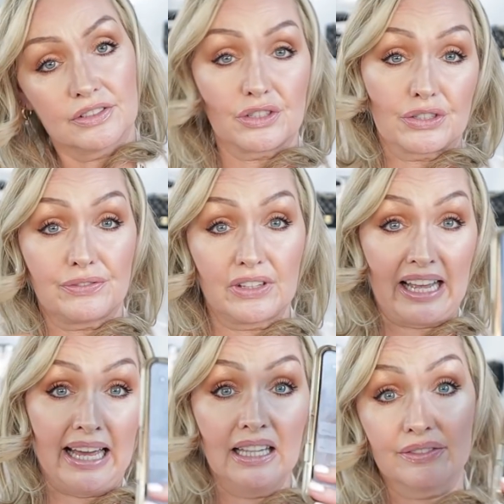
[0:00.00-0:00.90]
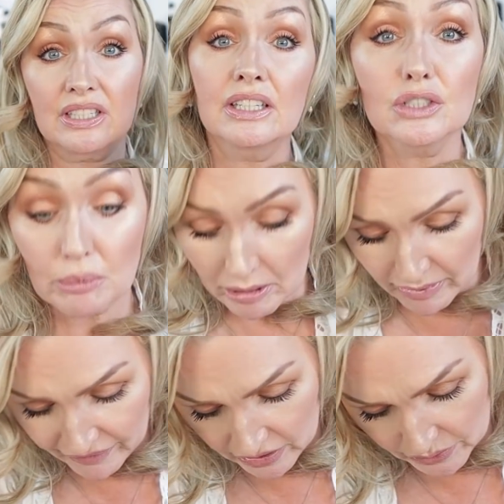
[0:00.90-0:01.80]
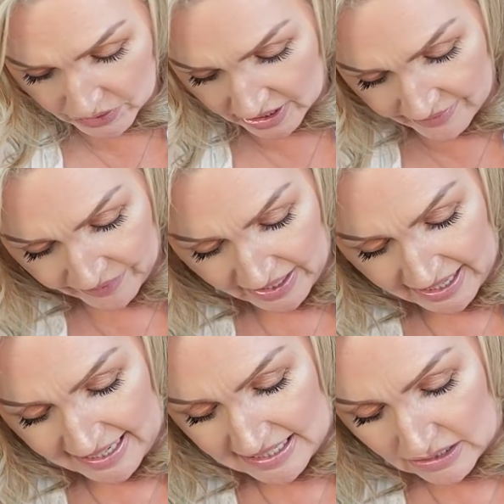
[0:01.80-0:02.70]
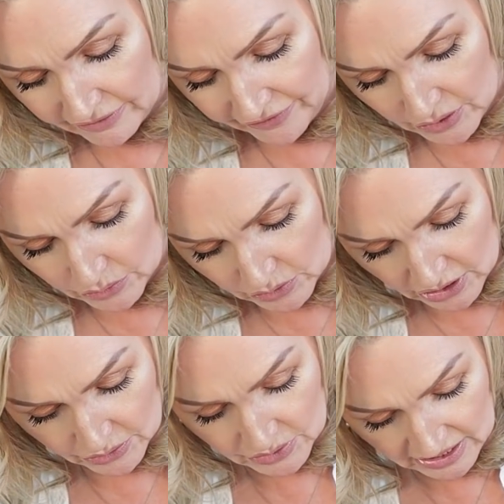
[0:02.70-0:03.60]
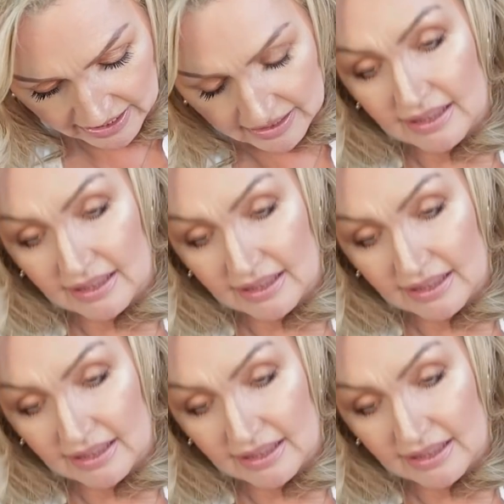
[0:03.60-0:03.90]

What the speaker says: just for the hell of it, I'm going to put my phone in. So the phone goes in